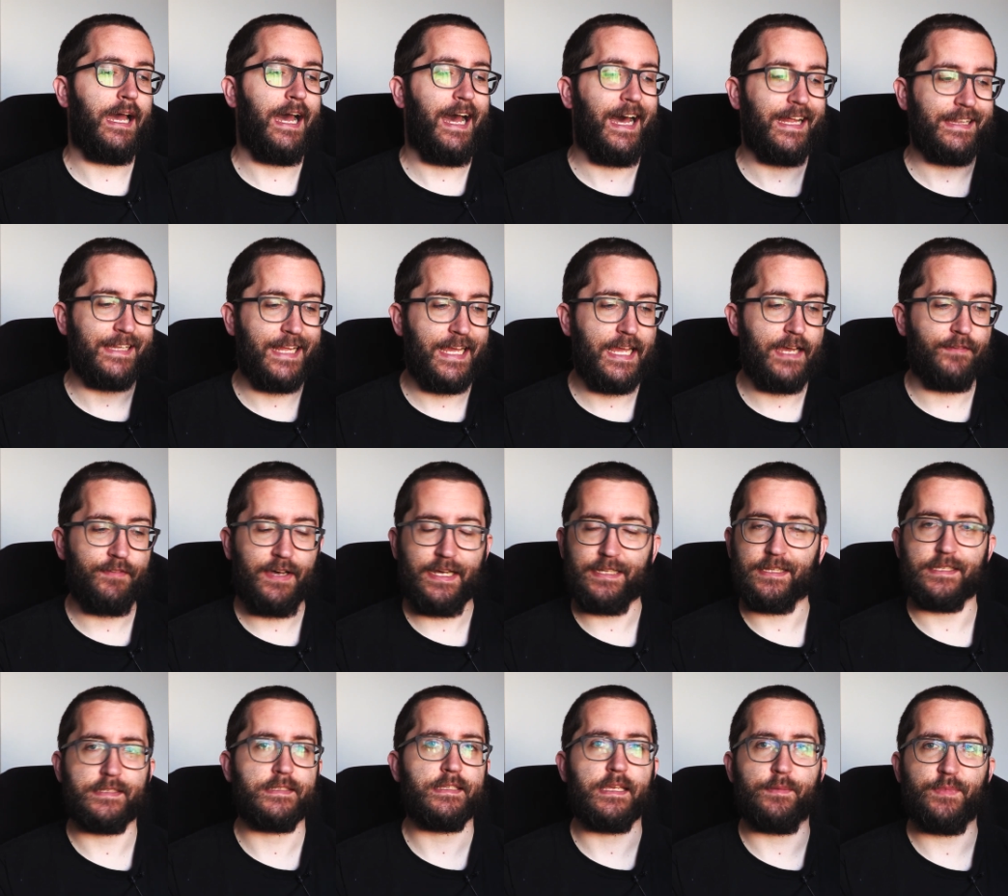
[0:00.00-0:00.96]
and they have
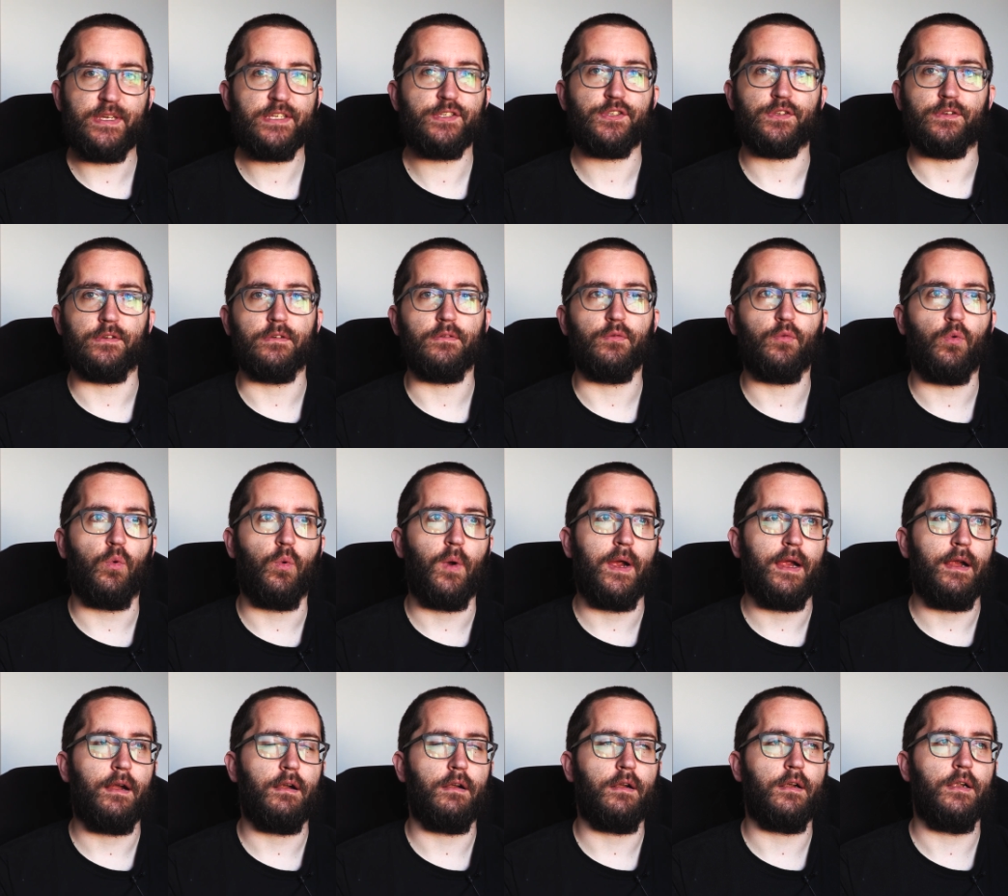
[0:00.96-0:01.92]
had the same issue
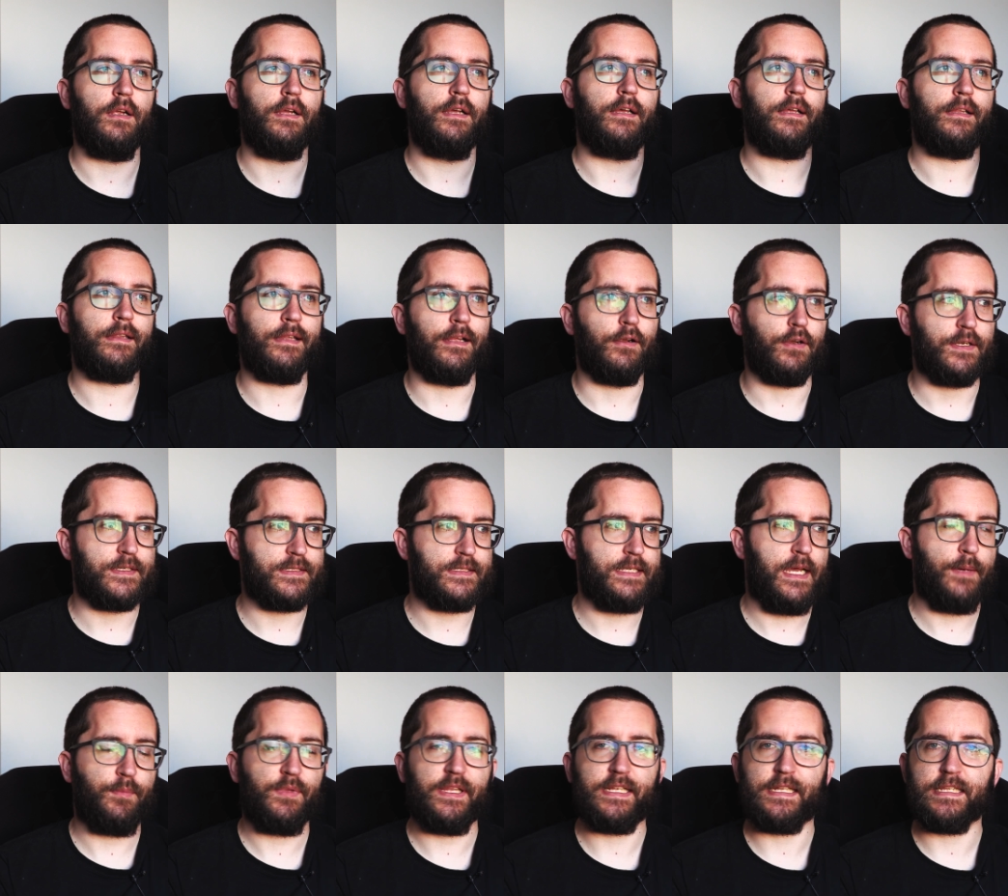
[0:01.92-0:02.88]
where they're
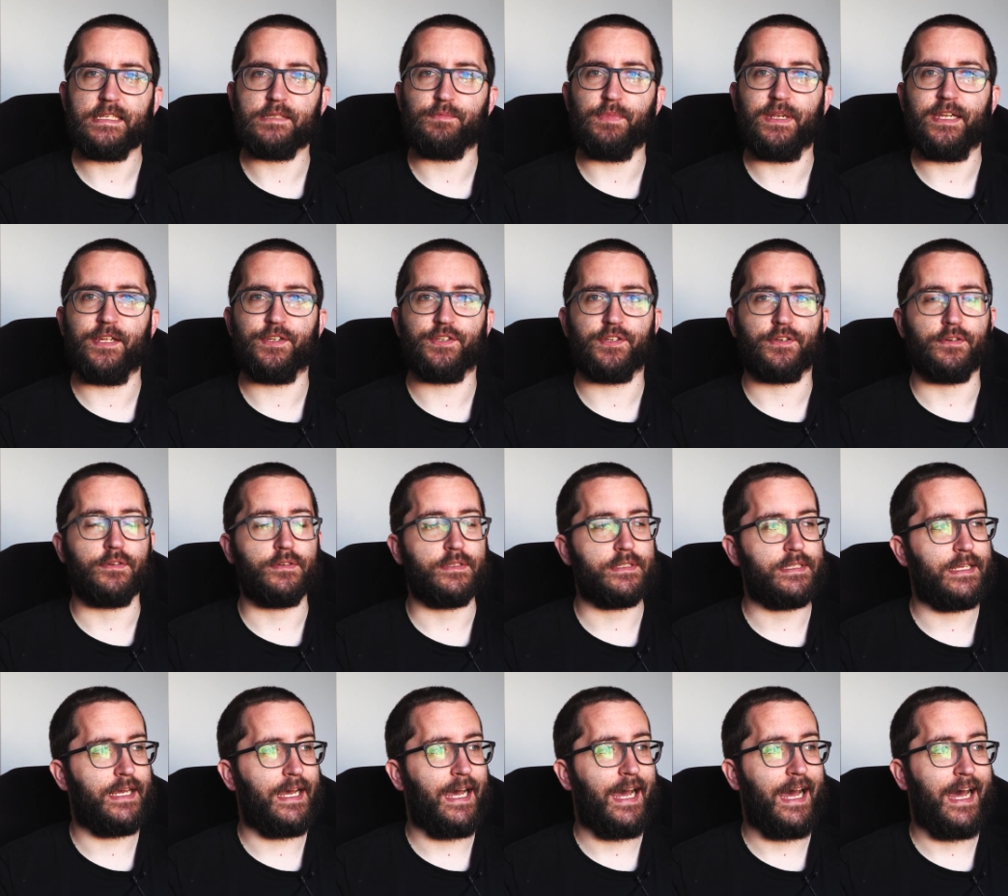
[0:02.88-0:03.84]
assembling these
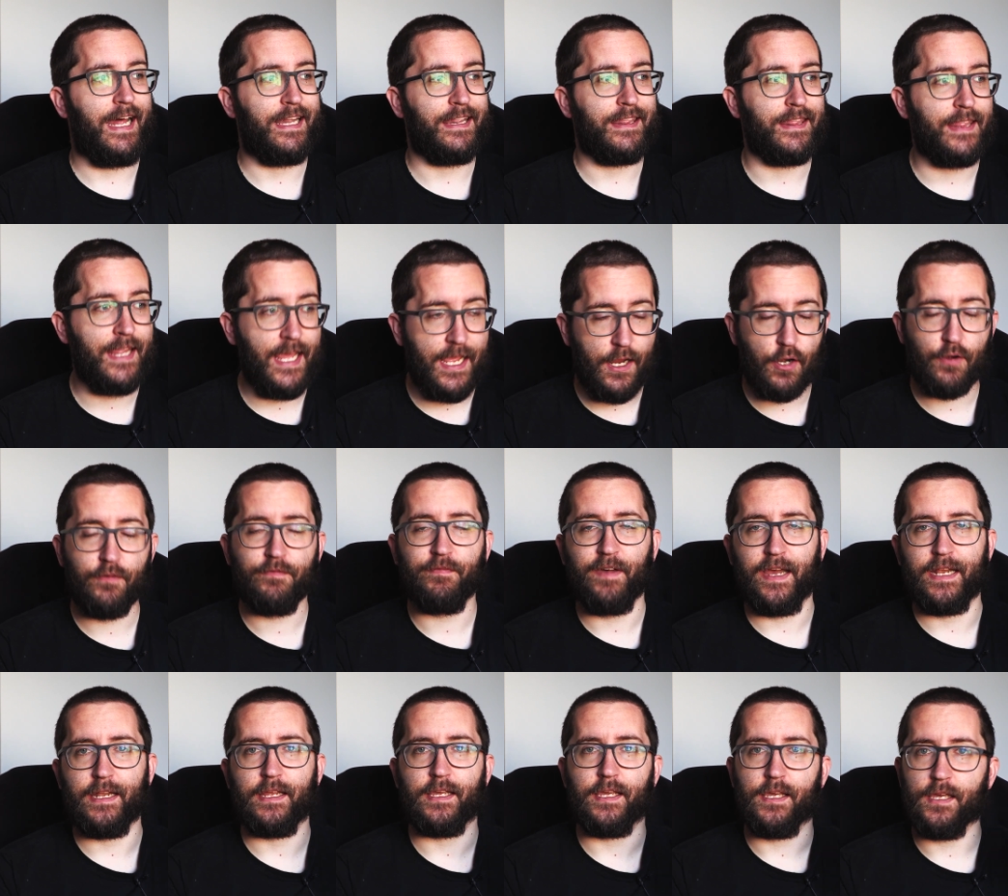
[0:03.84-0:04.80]
miniatures and they are
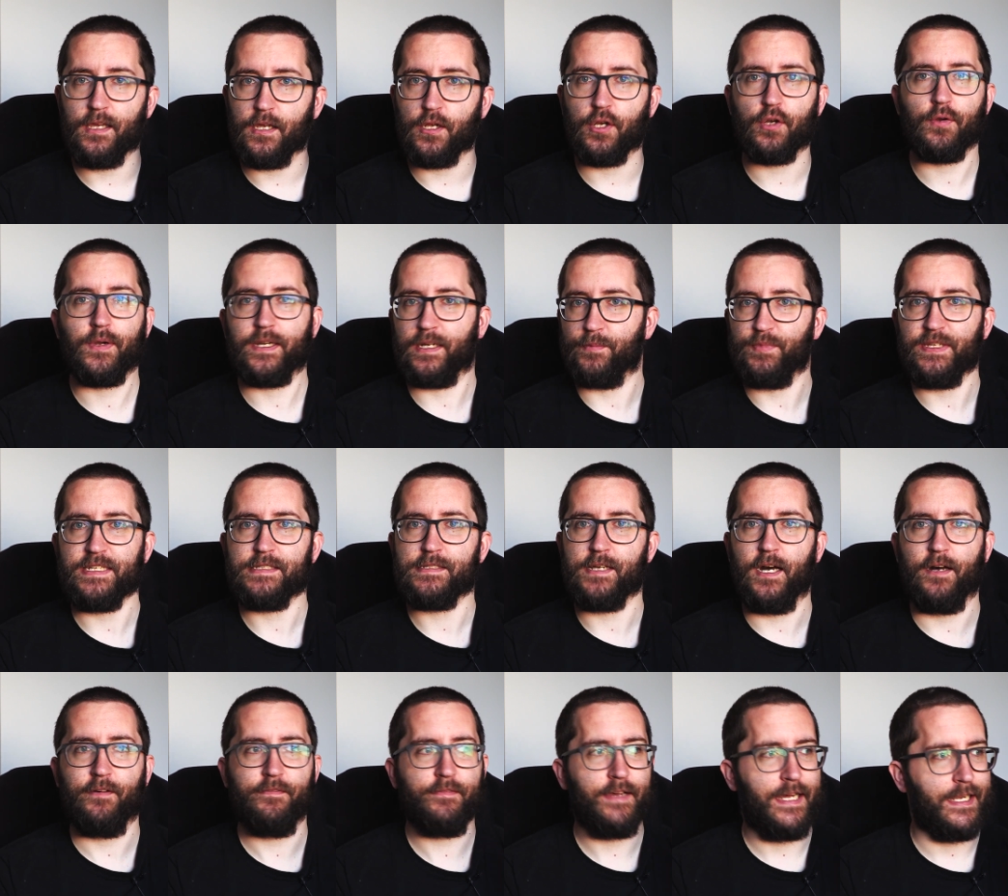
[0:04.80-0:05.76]
finding it incredibly
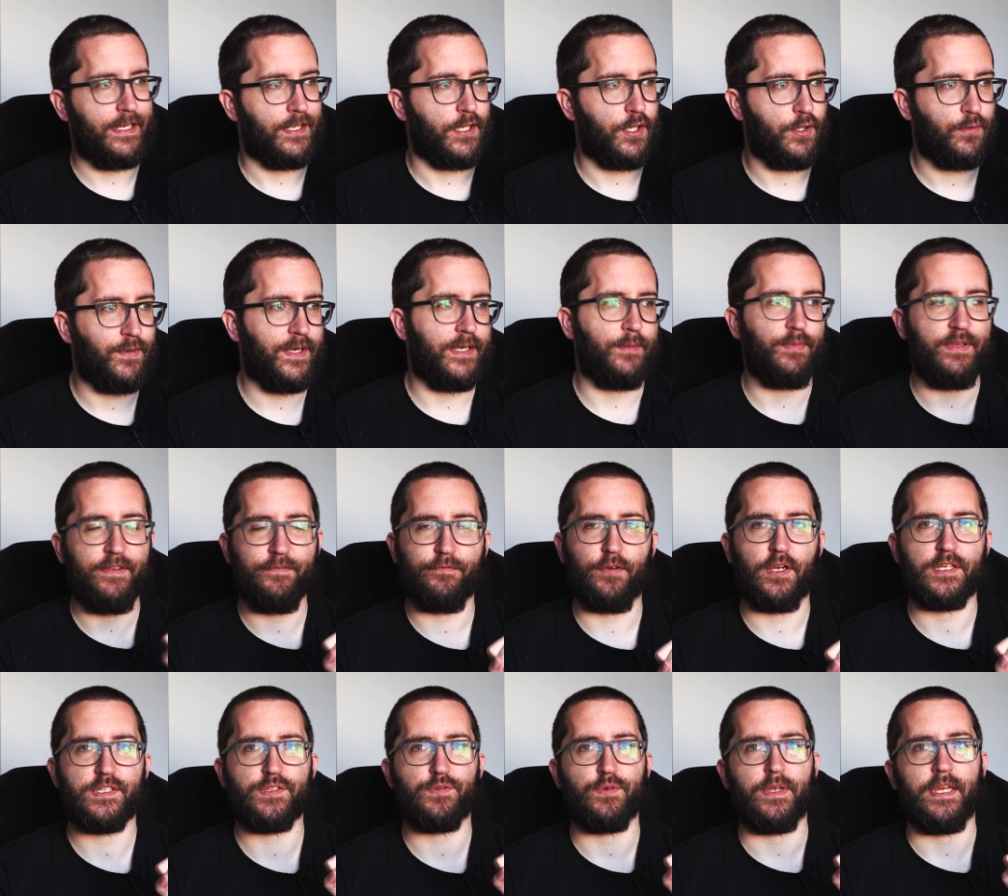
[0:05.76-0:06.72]
tough and incredibly
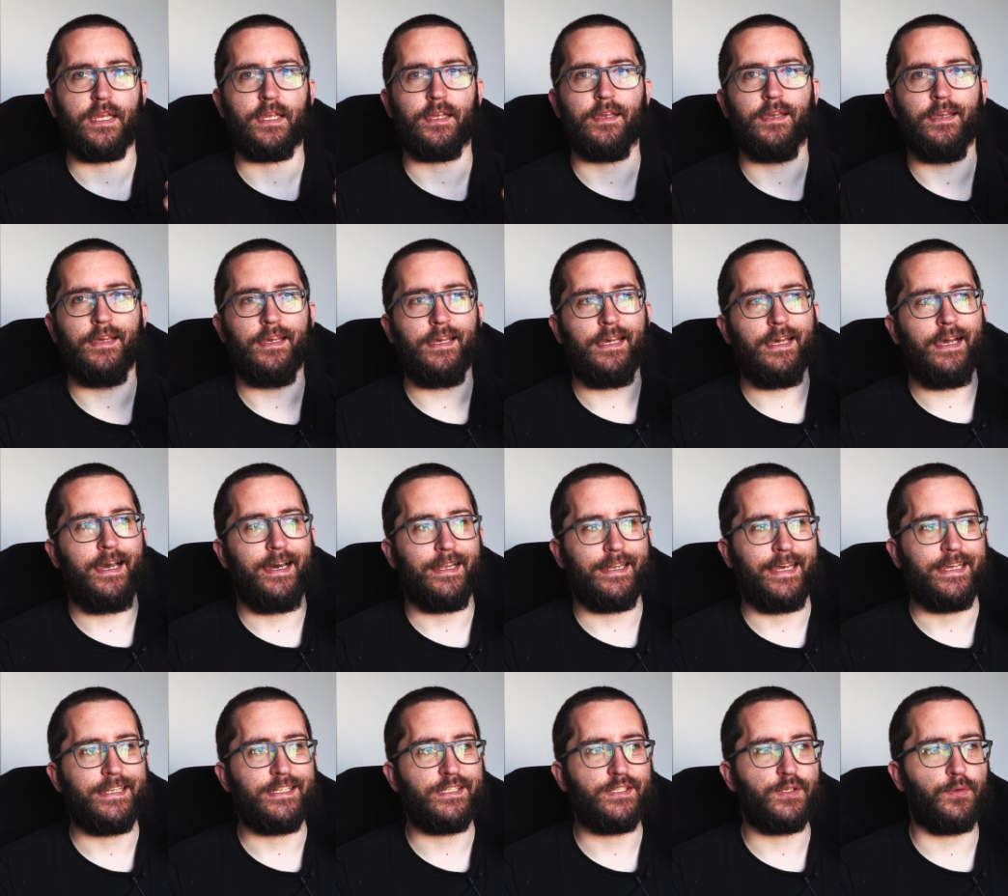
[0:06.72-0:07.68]
frustrating. And
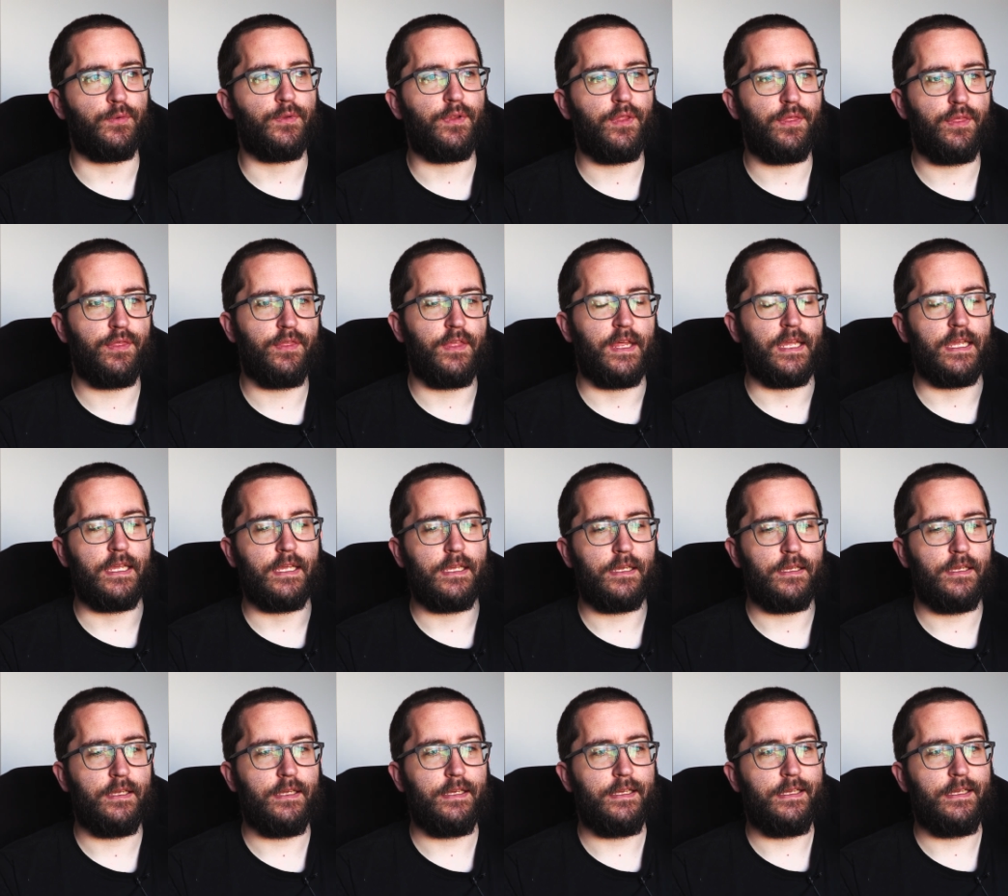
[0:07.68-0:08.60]
I don't think